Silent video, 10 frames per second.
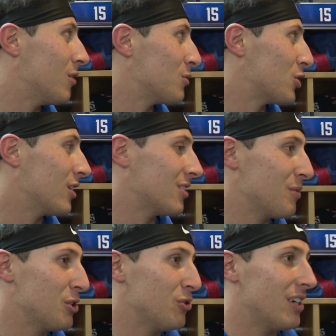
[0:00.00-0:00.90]
I'm sure
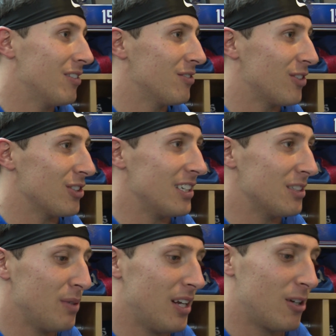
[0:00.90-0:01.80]
some of you did versus ESPN.